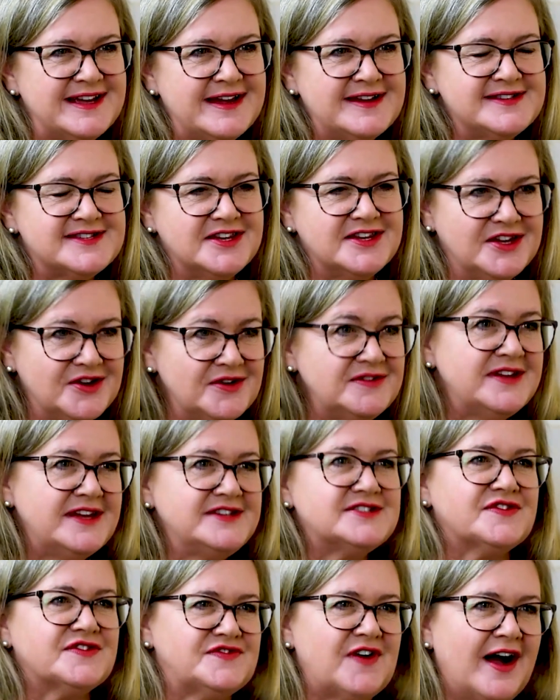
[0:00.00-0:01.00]
So you need
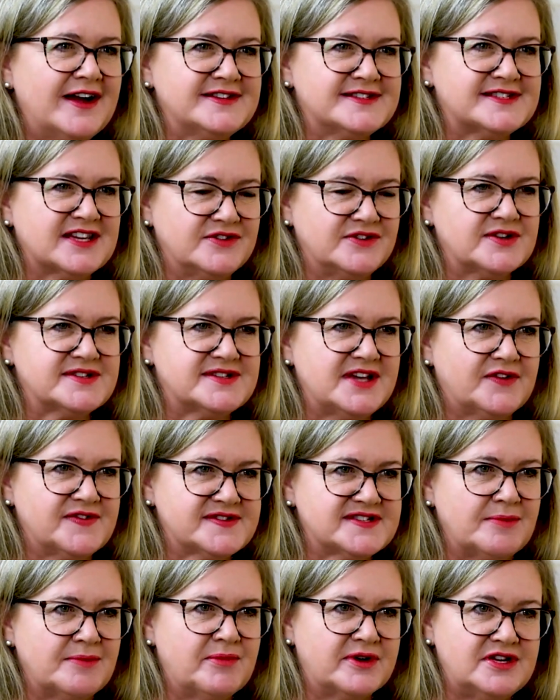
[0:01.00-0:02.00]
to find yourself
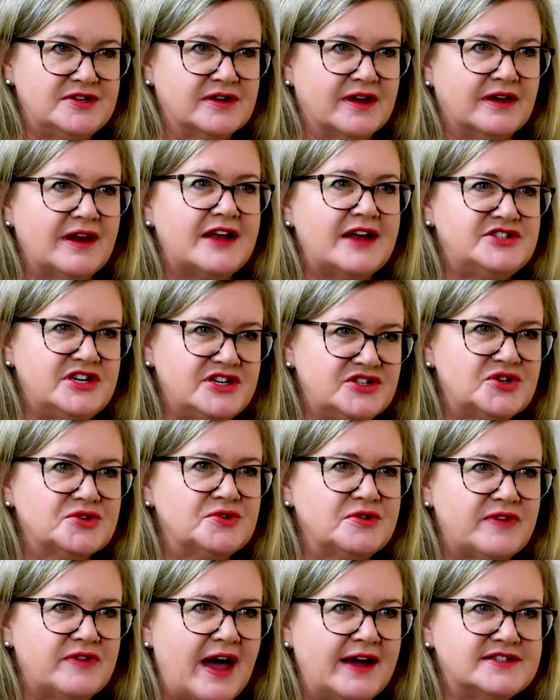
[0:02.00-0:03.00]
somebody who can actually
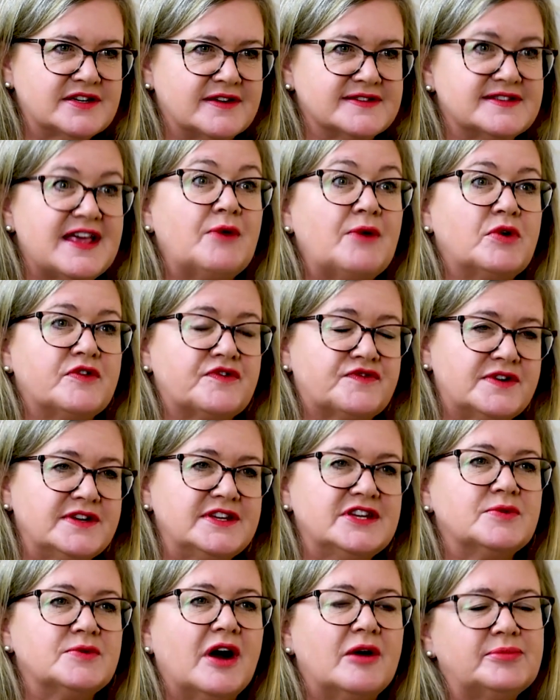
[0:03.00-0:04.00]
do that, because that will free
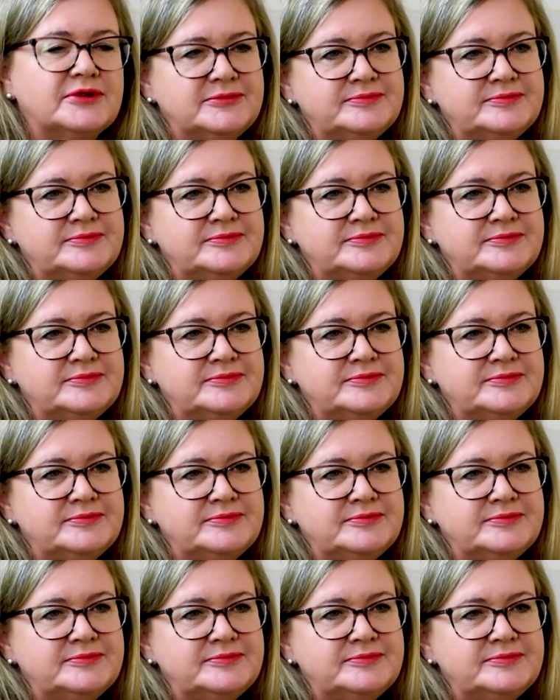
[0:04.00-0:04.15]
you up.